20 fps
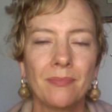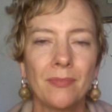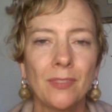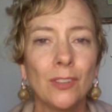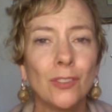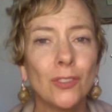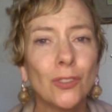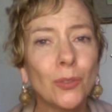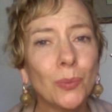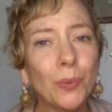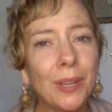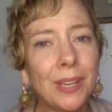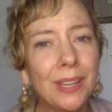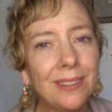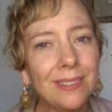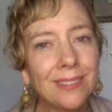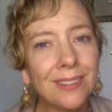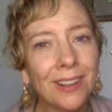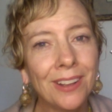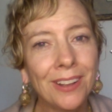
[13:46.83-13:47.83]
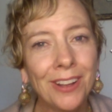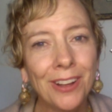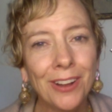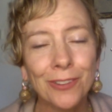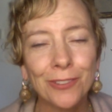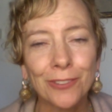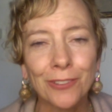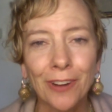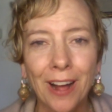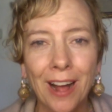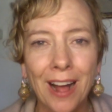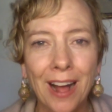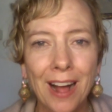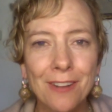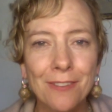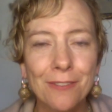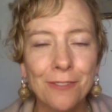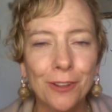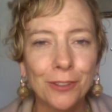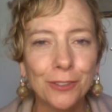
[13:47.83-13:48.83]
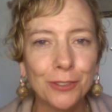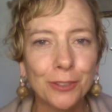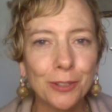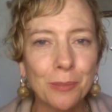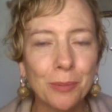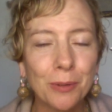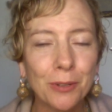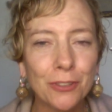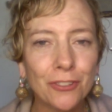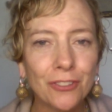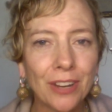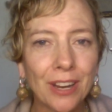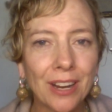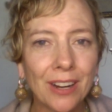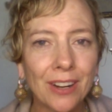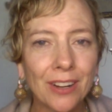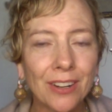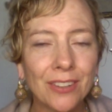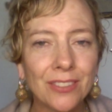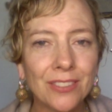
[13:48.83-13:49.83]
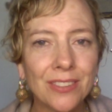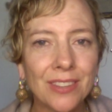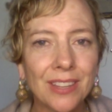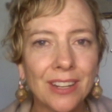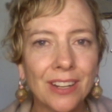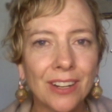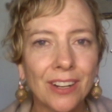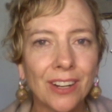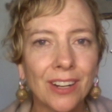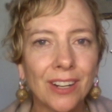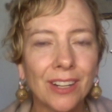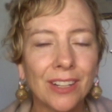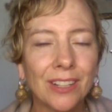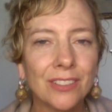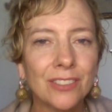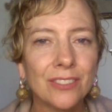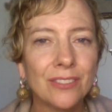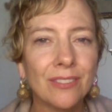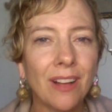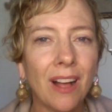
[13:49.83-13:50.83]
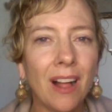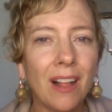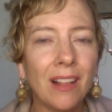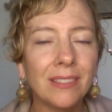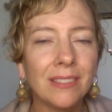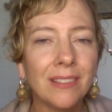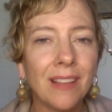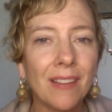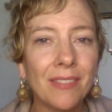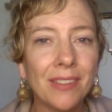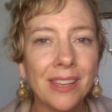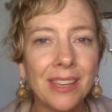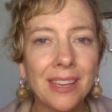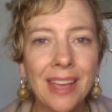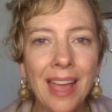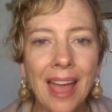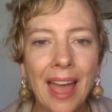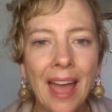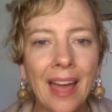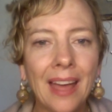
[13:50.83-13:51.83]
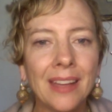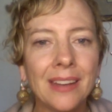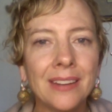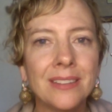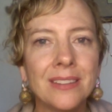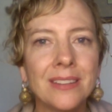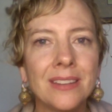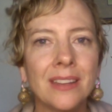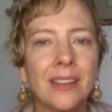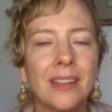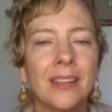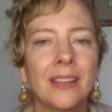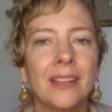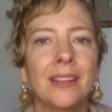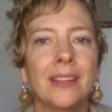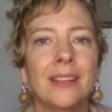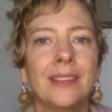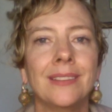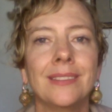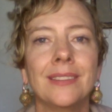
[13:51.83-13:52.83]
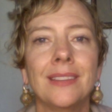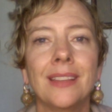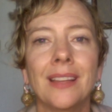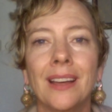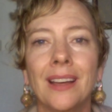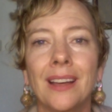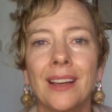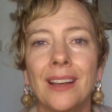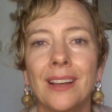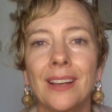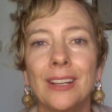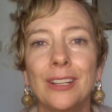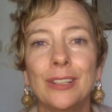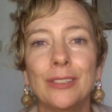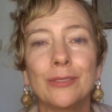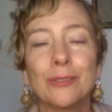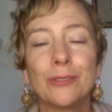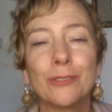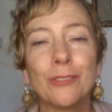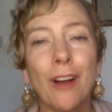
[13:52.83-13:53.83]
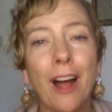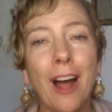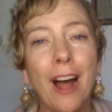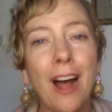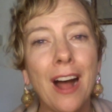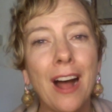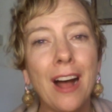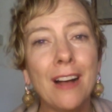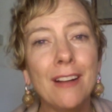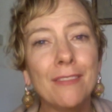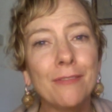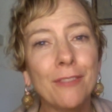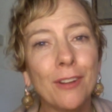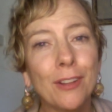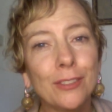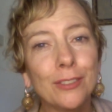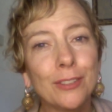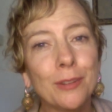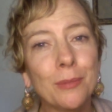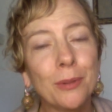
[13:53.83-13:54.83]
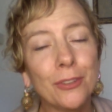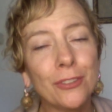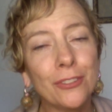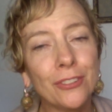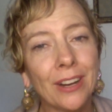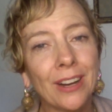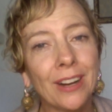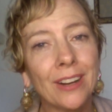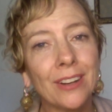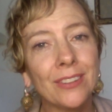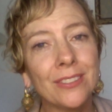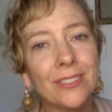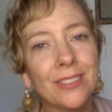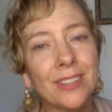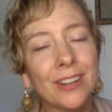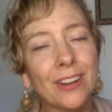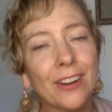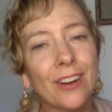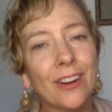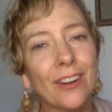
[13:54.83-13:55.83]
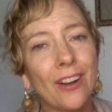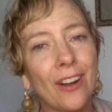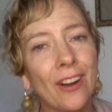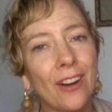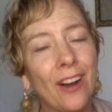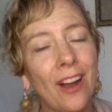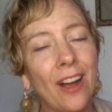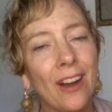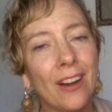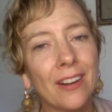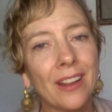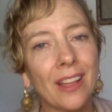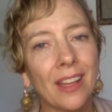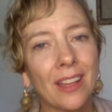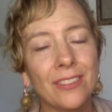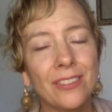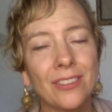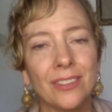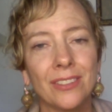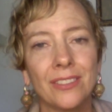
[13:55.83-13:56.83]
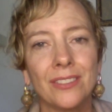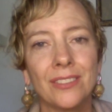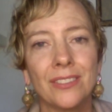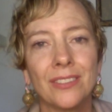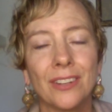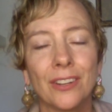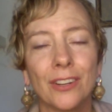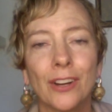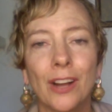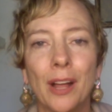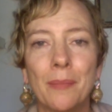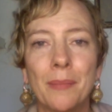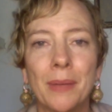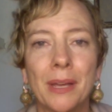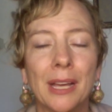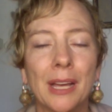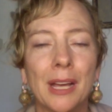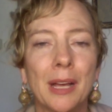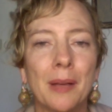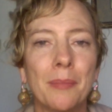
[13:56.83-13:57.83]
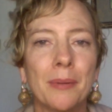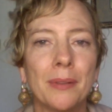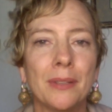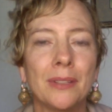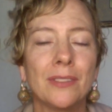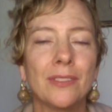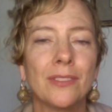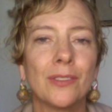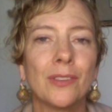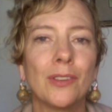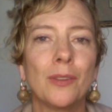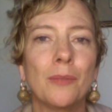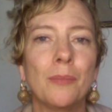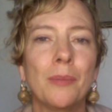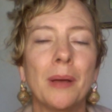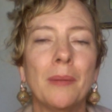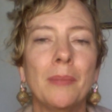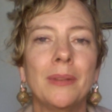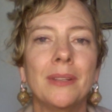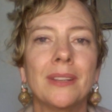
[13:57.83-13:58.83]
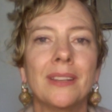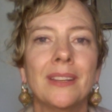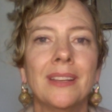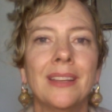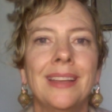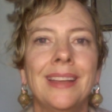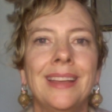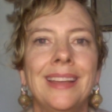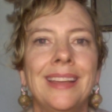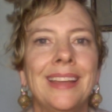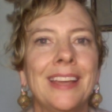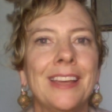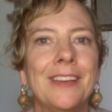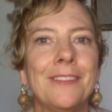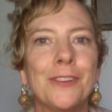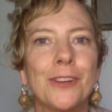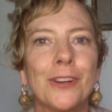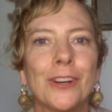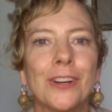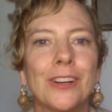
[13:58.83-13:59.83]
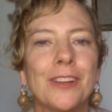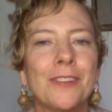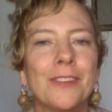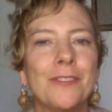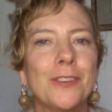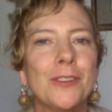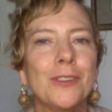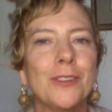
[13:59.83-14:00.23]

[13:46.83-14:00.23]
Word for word: sweet, raw, vulnerable shares that are all loving and the raw, vulnerable shares that are our hard edges that are coming up. And so you'll be able to if you're if you